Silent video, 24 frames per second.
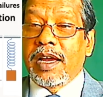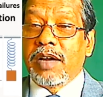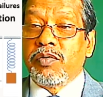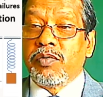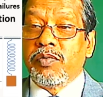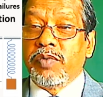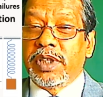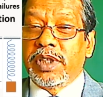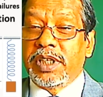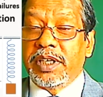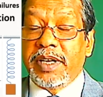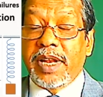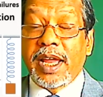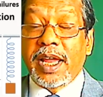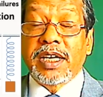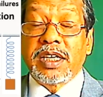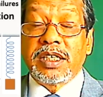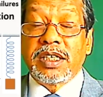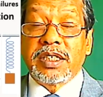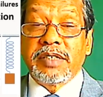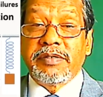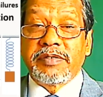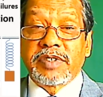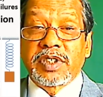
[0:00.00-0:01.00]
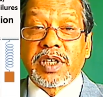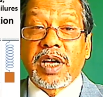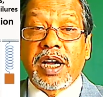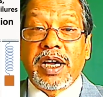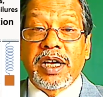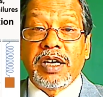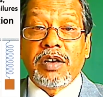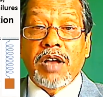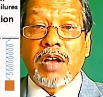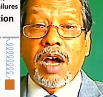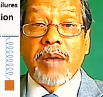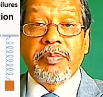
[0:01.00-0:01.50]
With a negative
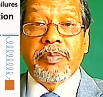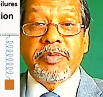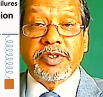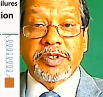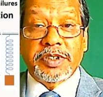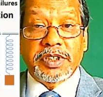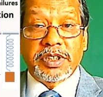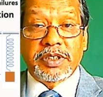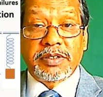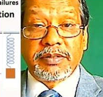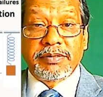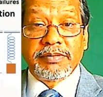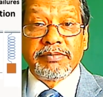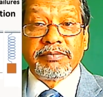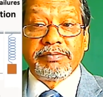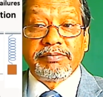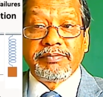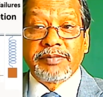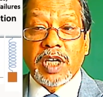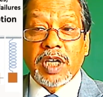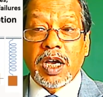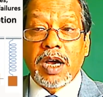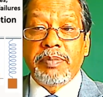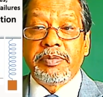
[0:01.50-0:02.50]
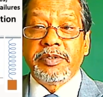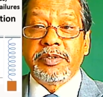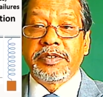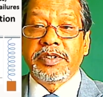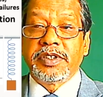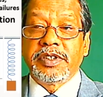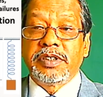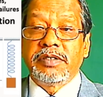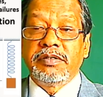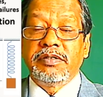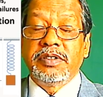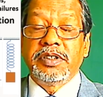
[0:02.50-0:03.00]
sign, opposite
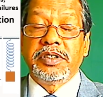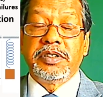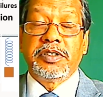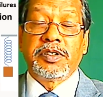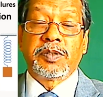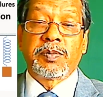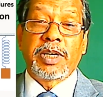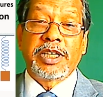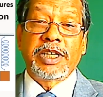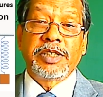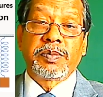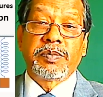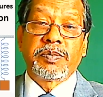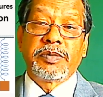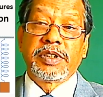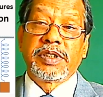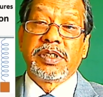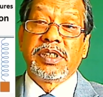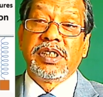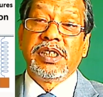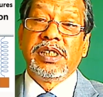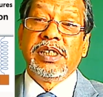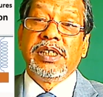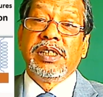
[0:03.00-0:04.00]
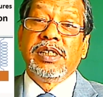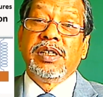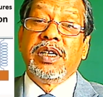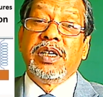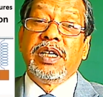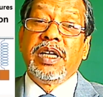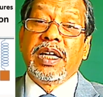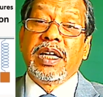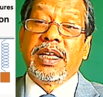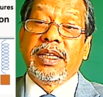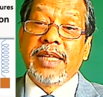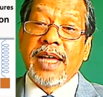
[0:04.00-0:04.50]
to the displacement.
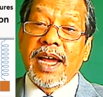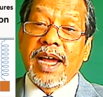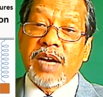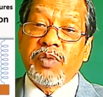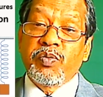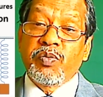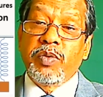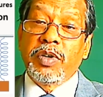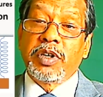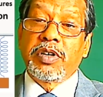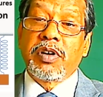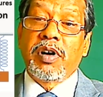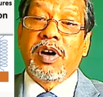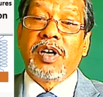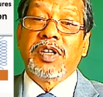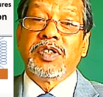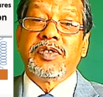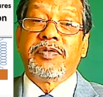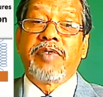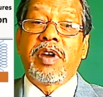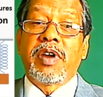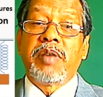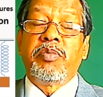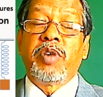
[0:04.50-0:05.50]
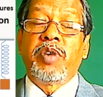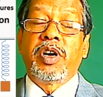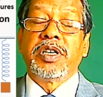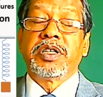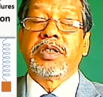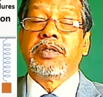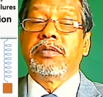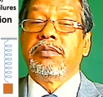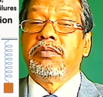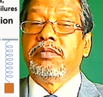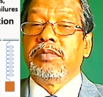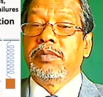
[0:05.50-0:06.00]
That will cause
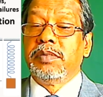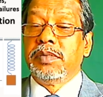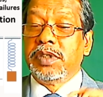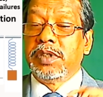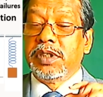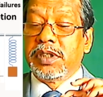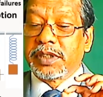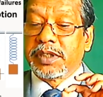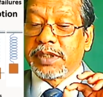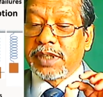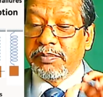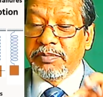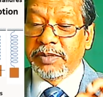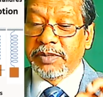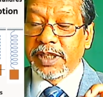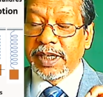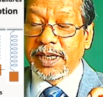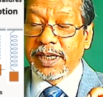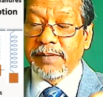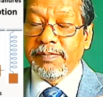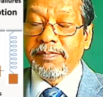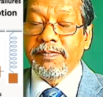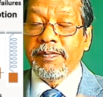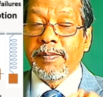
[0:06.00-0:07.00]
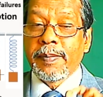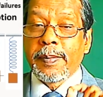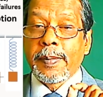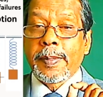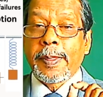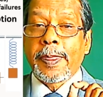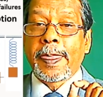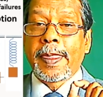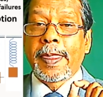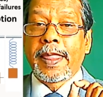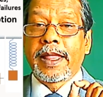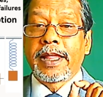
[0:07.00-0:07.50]
vibration. Some
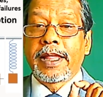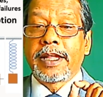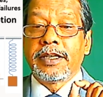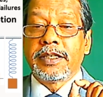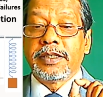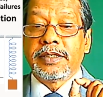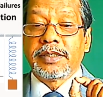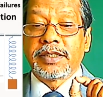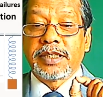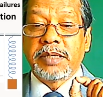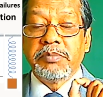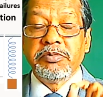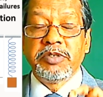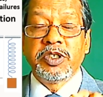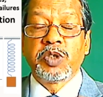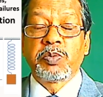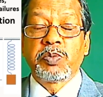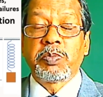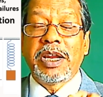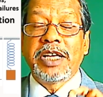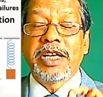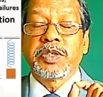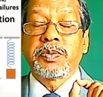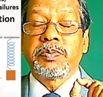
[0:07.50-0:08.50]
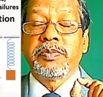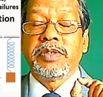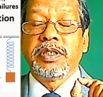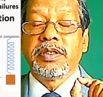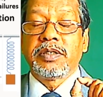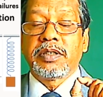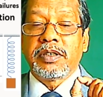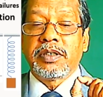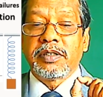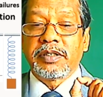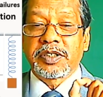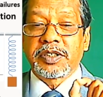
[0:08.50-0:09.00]

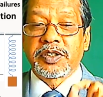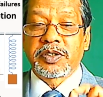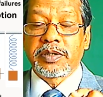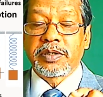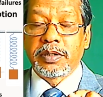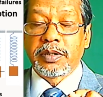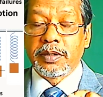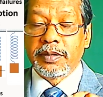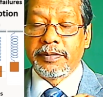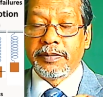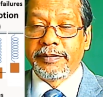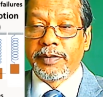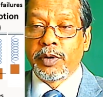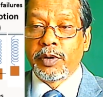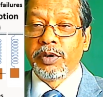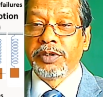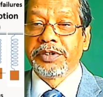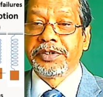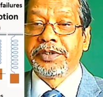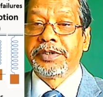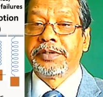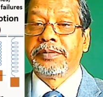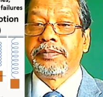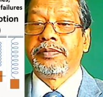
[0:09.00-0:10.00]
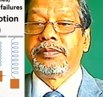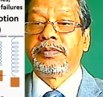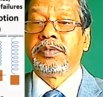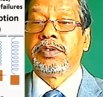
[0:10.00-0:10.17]
displacement or external force,